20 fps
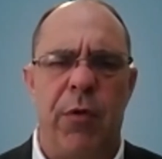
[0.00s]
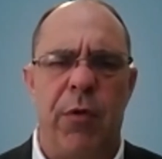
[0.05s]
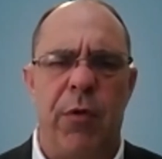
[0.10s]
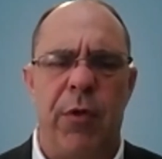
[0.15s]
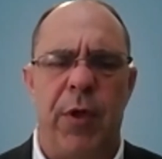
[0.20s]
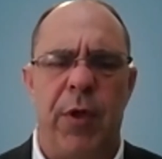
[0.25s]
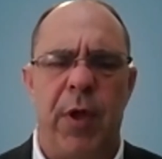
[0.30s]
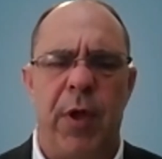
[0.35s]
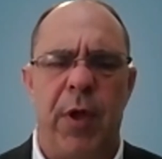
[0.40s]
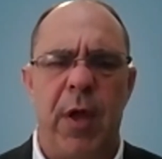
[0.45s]

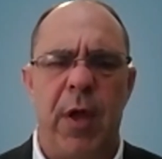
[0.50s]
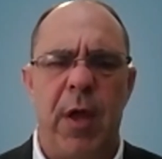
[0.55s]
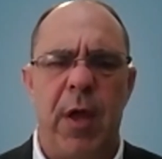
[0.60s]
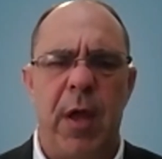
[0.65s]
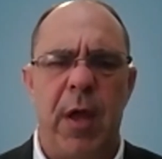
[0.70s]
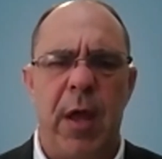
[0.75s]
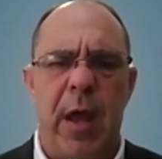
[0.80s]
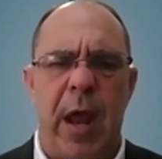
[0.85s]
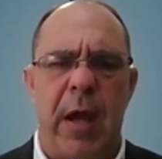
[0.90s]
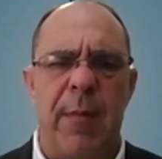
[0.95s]
and Hamas
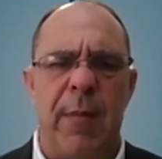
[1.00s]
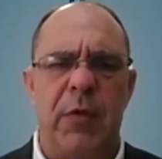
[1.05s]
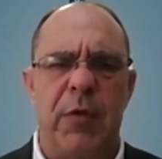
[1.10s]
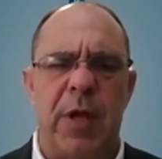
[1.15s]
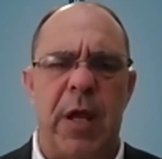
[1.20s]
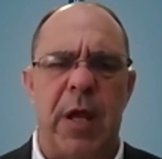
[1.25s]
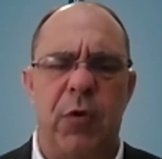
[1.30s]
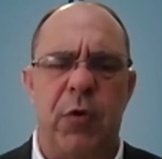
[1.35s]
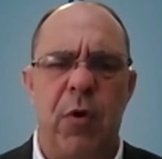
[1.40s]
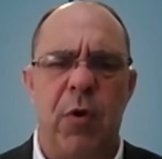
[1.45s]
was able
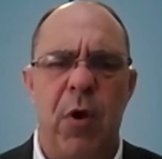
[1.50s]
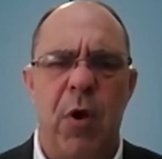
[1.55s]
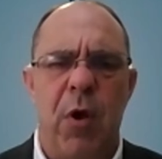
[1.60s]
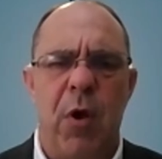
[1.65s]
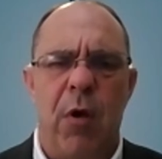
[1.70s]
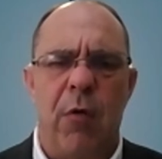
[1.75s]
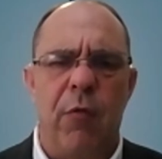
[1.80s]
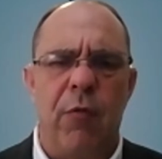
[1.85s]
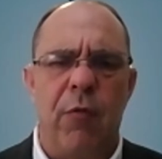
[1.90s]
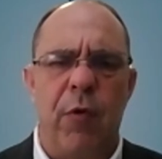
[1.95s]
to
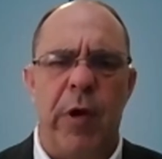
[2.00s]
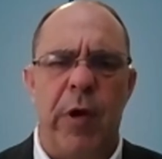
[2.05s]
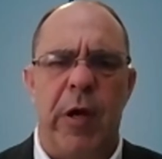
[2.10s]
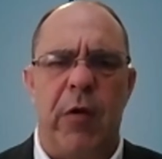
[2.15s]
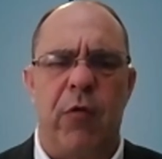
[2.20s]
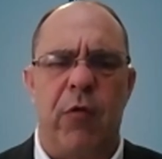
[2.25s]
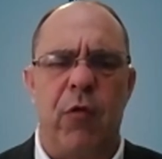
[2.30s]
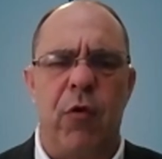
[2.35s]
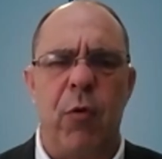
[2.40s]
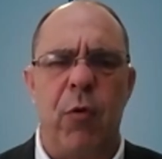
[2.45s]

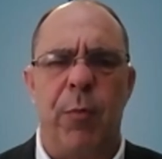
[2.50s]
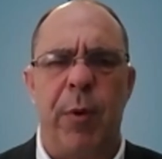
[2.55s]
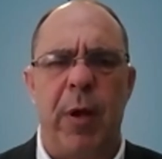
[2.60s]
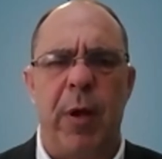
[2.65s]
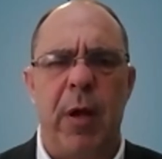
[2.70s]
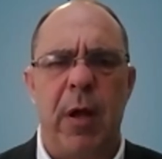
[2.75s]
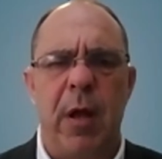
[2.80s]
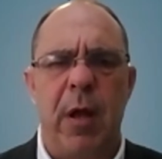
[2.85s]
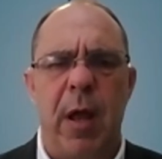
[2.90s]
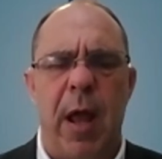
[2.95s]
regroup
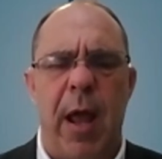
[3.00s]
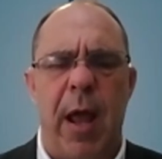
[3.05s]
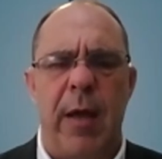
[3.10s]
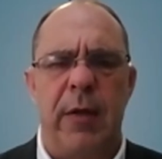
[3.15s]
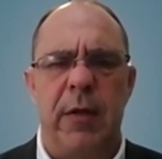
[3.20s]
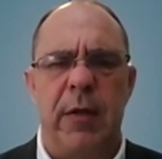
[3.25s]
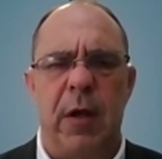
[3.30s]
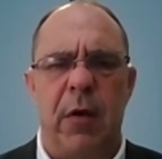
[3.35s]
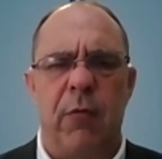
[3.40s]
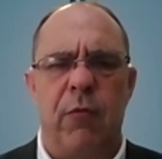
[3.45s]
and